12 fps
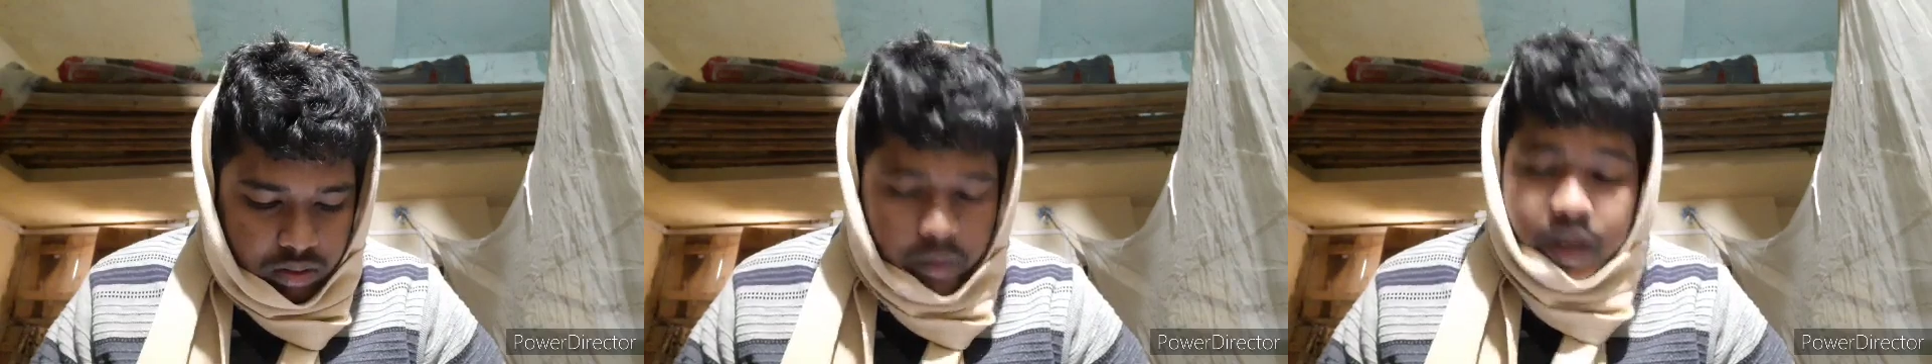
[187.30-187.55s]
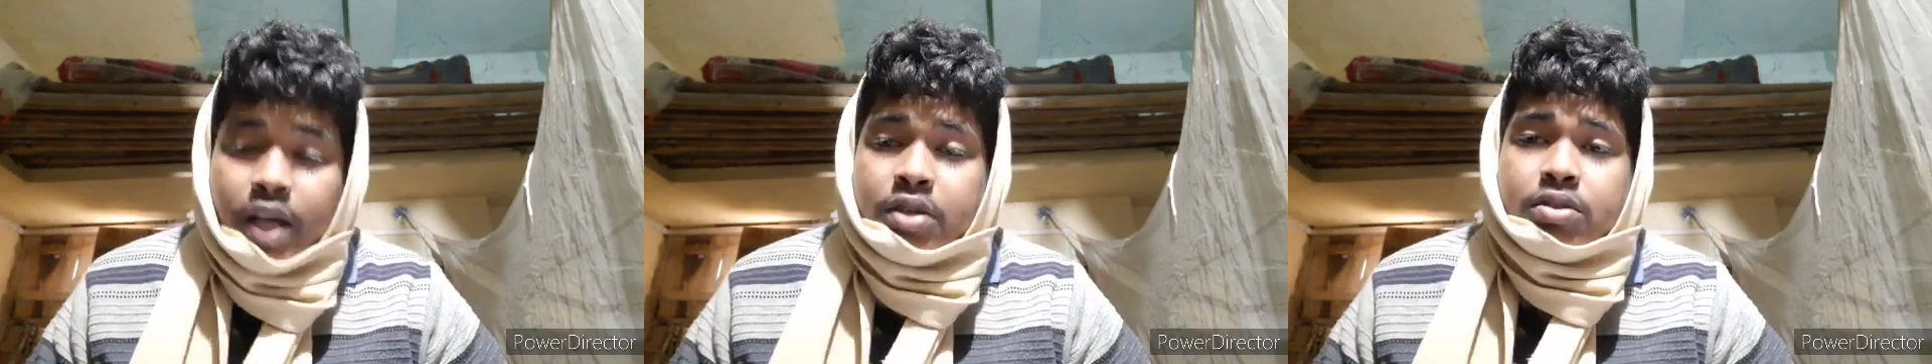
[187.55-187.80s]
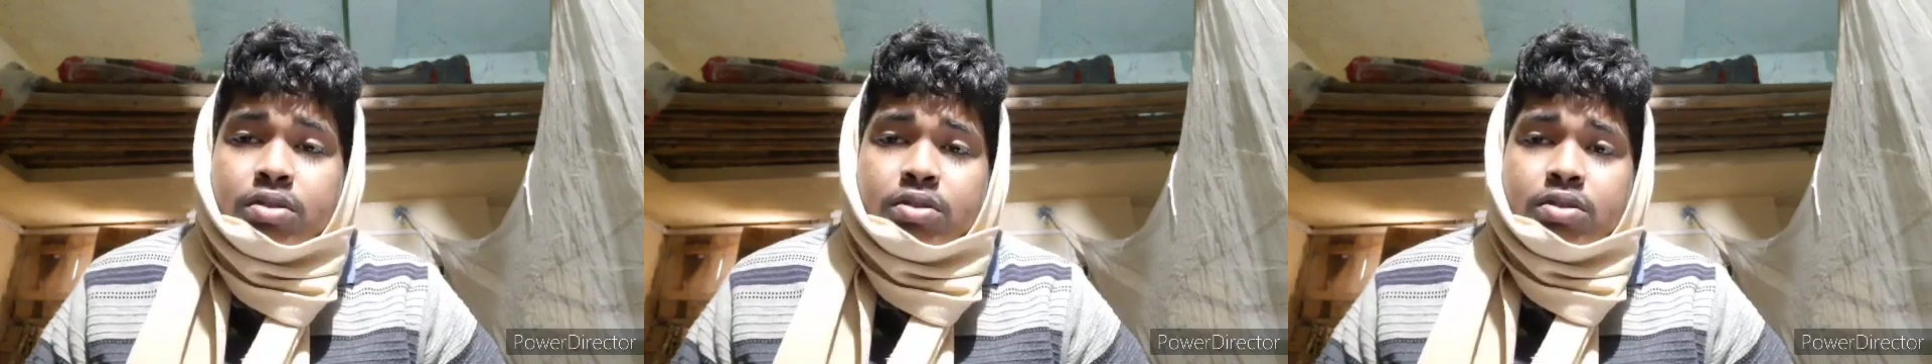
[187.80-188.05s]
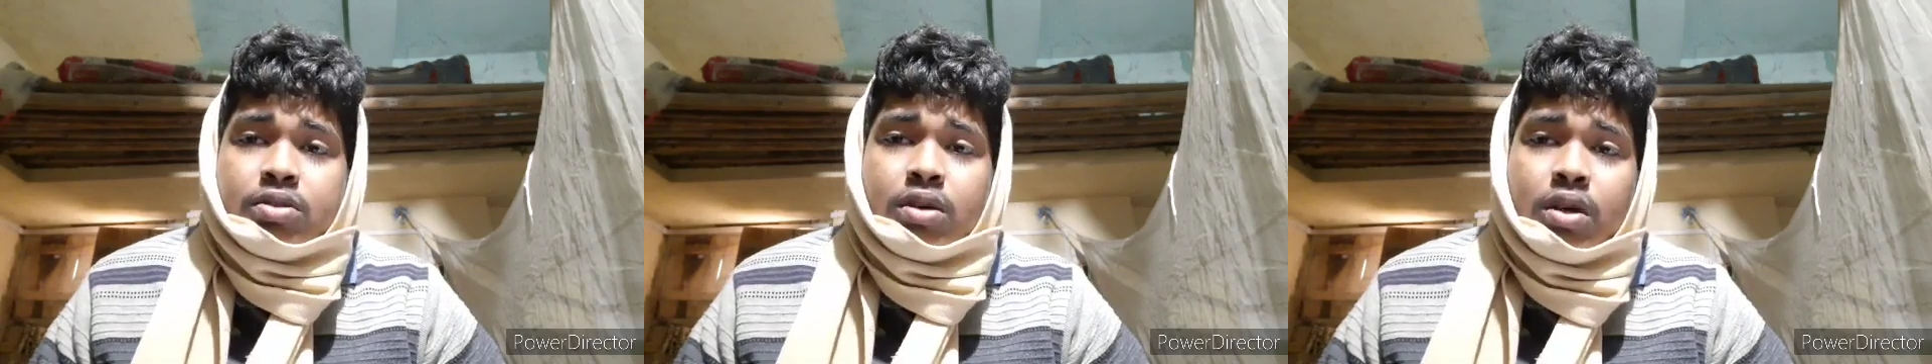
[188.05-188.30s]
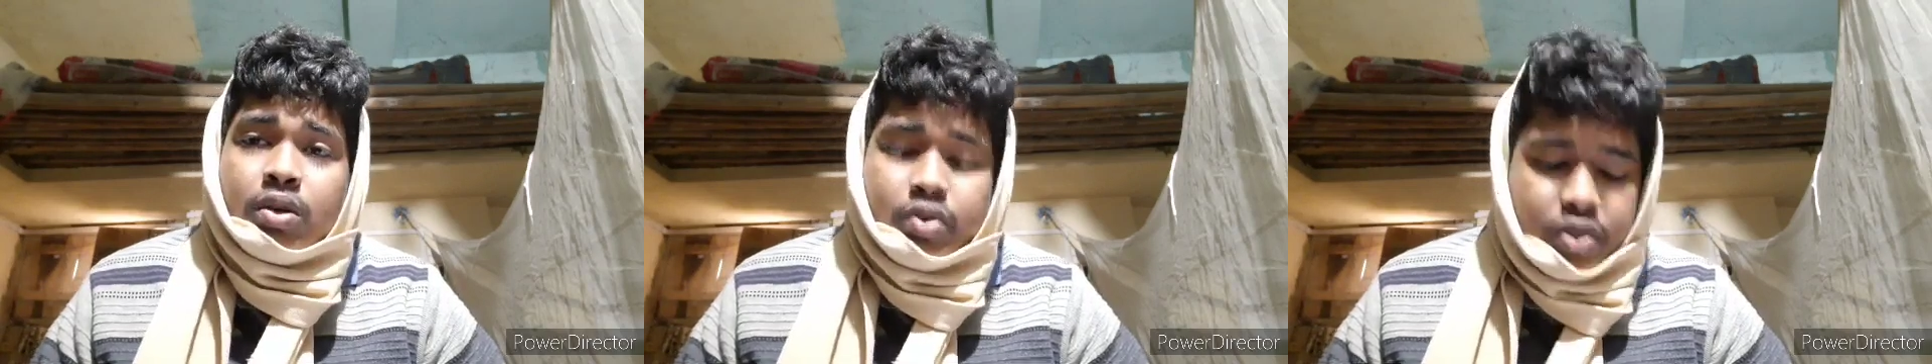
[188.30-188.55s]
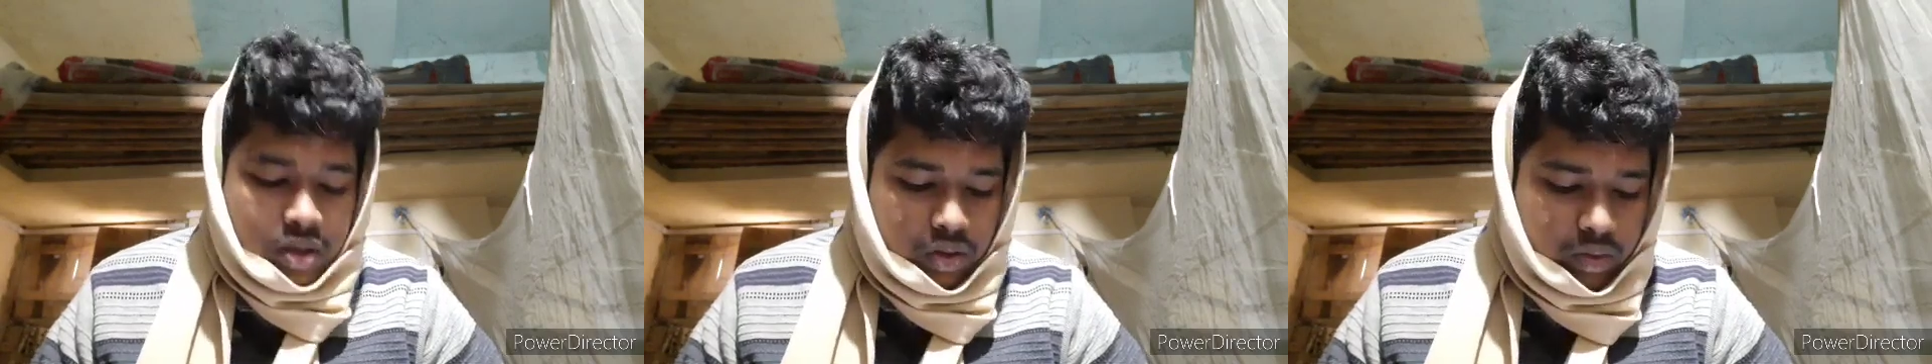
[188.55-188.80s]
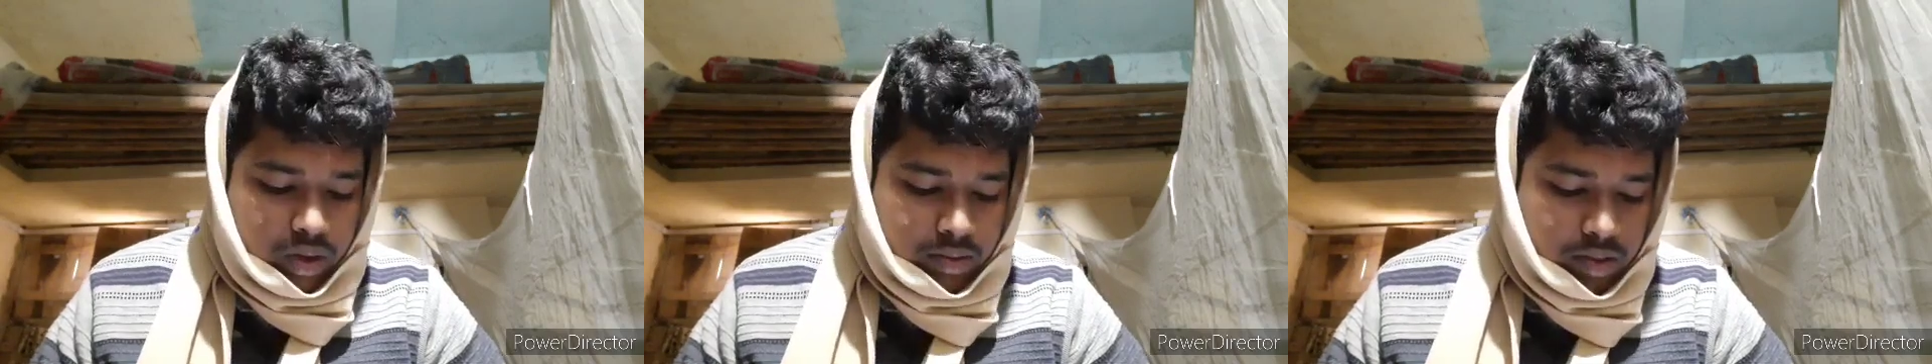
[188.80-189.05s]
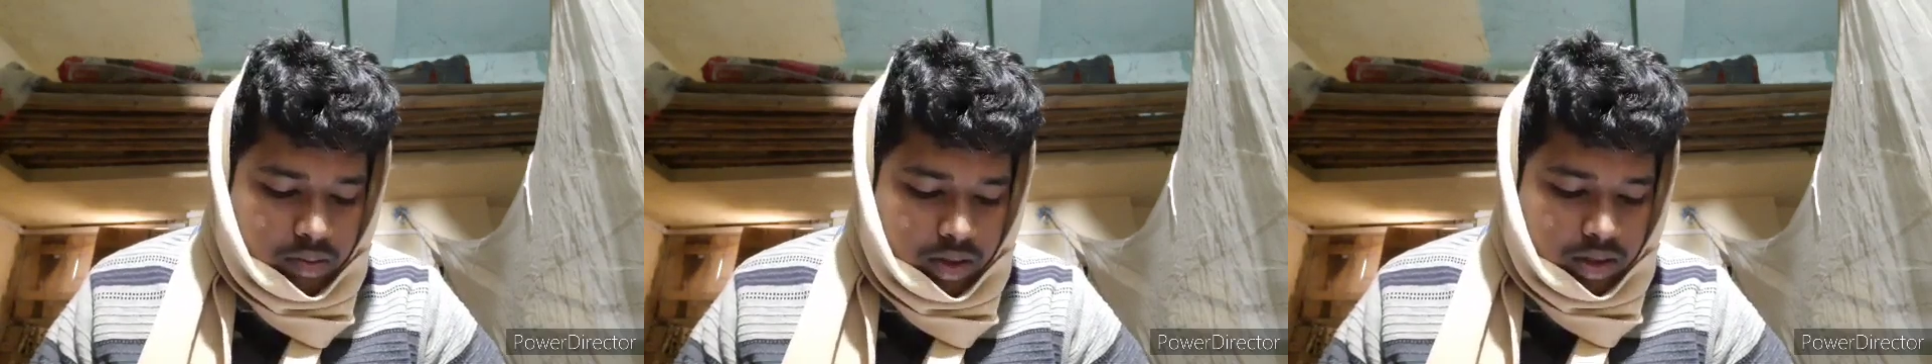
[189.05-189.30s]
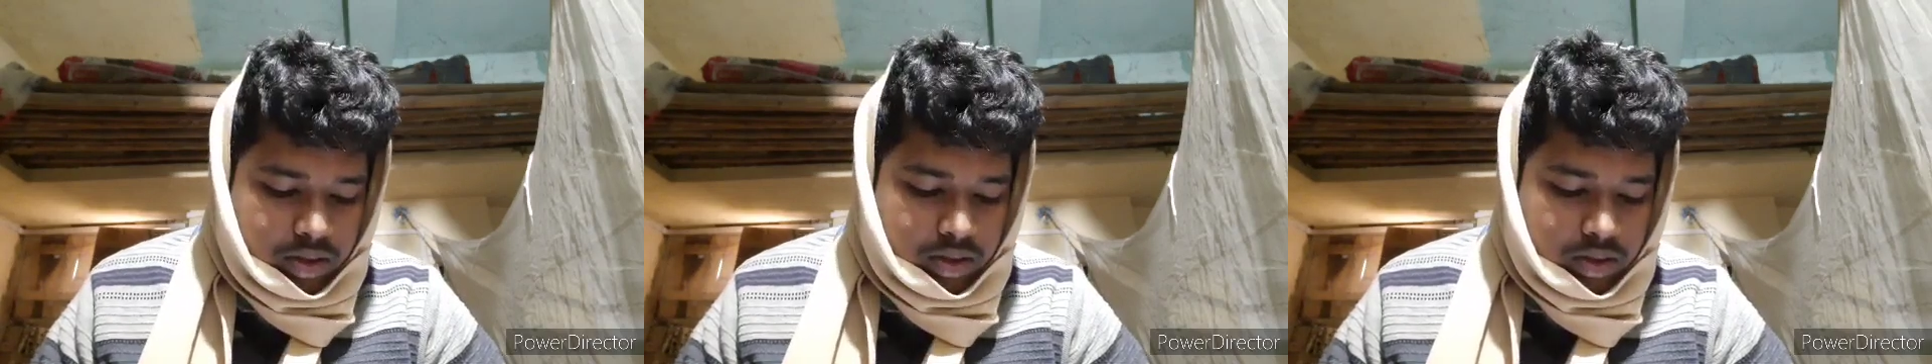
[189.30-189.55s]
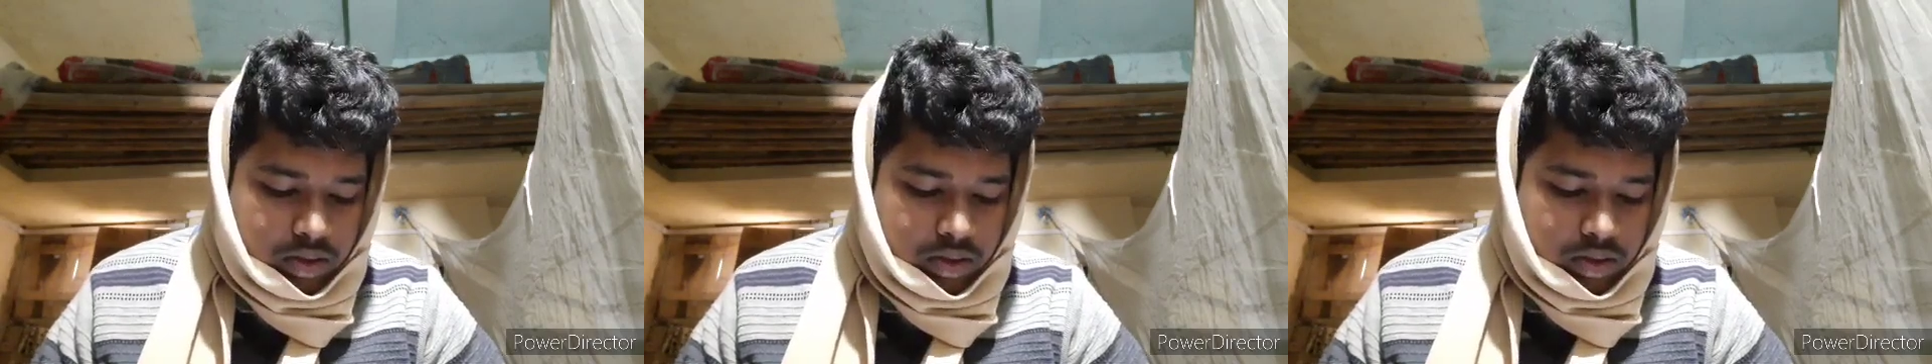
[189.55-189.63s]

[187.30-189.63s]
We get solution when we mix